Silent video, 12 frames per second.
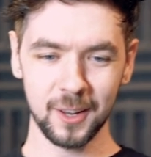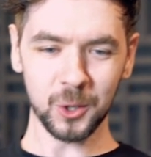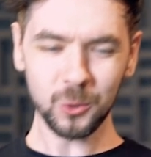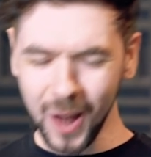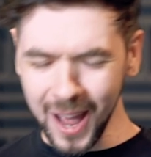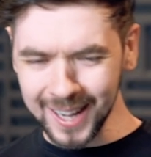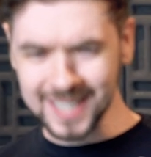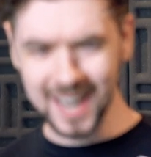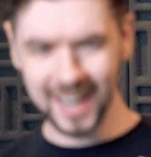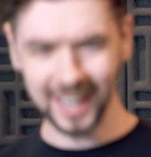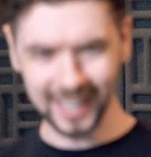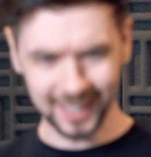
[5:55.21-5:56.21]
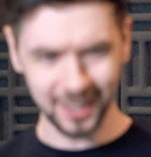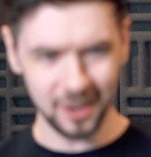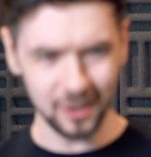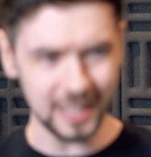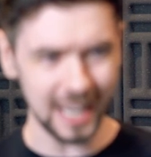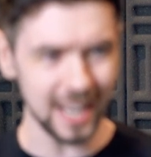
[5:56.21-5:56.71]
Grande!
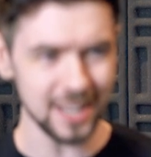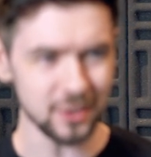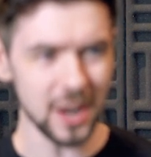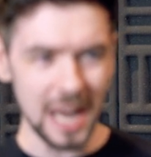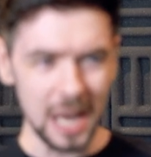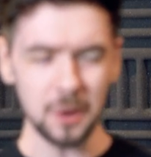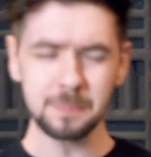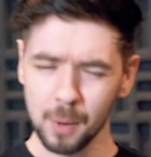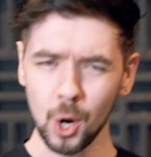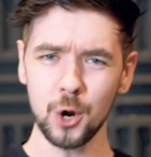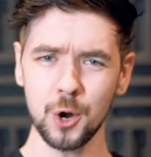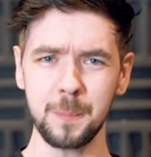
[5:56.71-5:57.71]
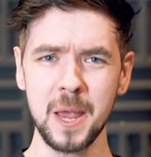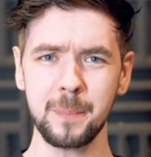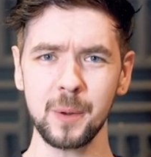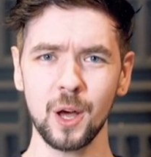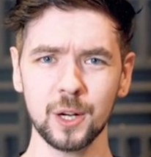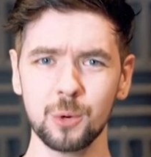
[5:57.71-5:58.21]
Okay? You're not allowed murder
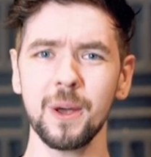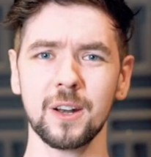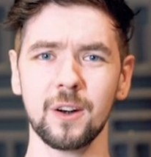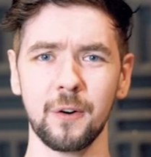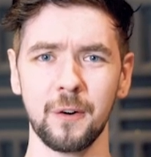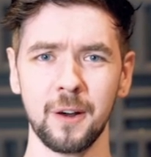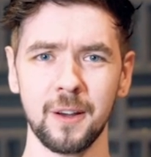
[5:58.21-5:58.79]
people on Twitter!